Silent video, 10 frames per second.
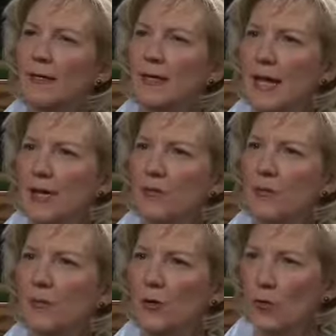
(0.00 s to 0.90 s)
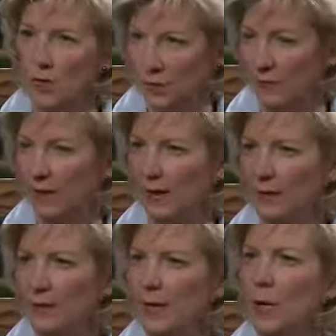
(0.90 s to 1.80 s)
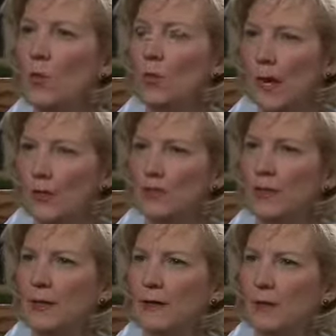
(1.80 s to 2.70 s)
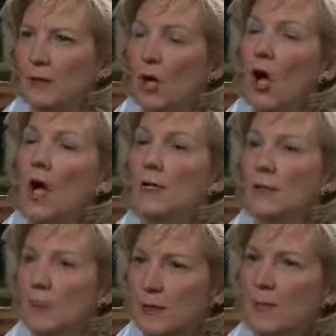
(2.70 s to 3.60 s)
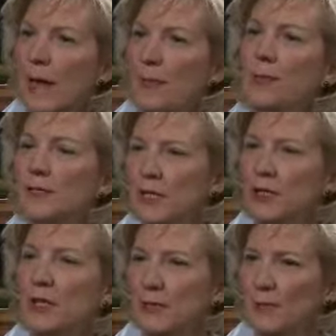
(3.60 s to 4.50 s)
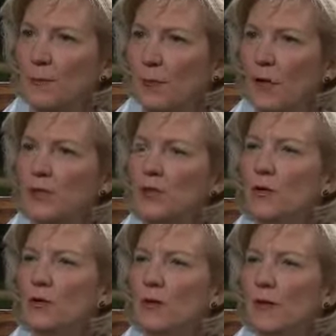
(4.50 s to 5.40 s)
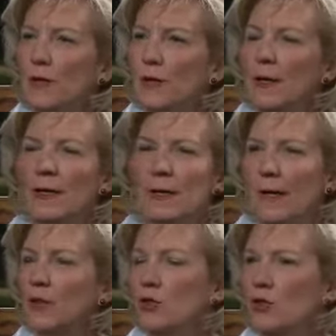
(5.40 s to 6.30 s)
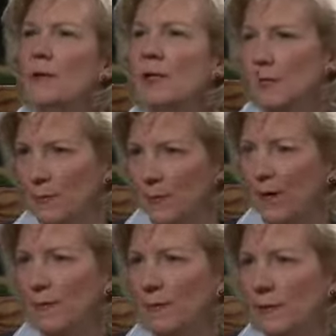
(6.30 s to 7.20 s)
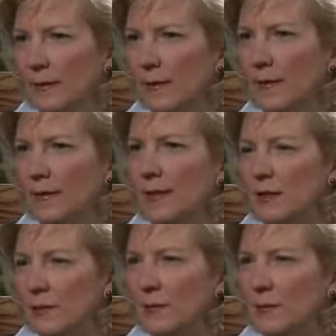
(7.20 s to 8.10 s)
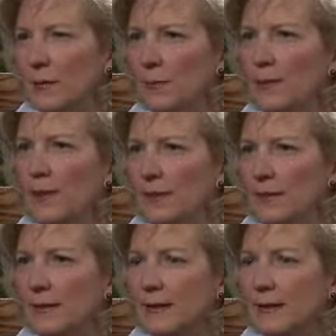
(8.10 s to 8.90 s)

the natural progression of things will actually cause some opposition at some point to the extremism that uh, gets in place. Well, we